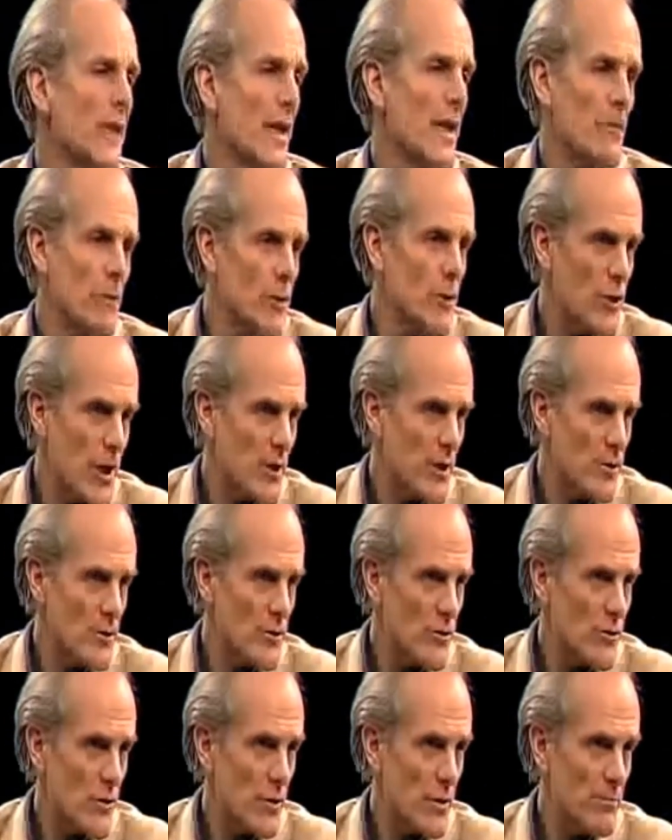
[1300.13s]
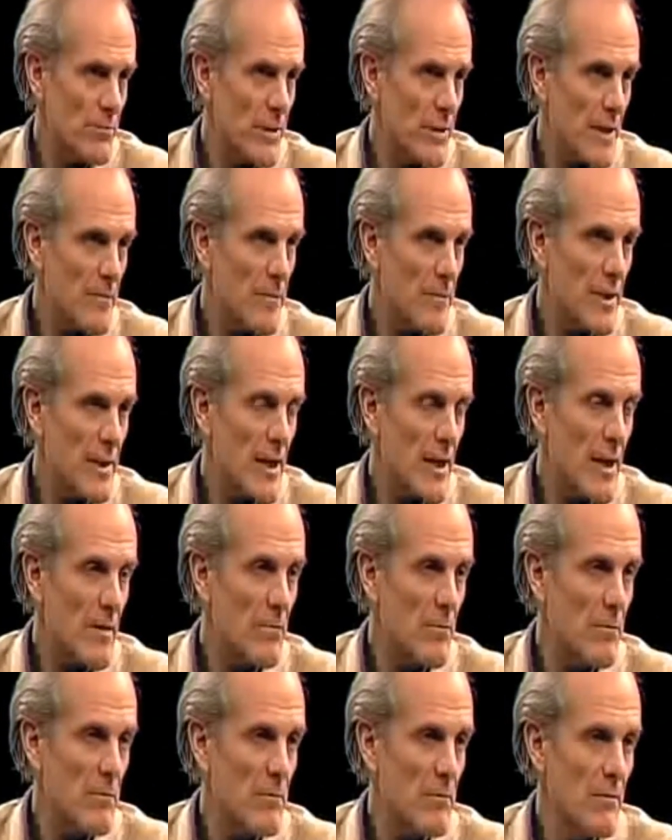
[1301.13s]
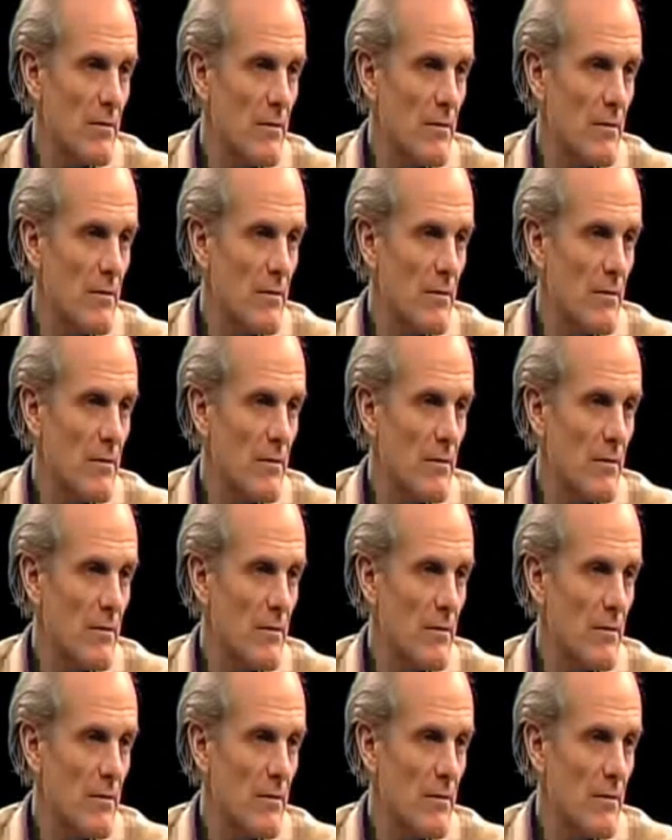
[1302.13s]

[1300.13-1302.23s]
But can we change the script and become...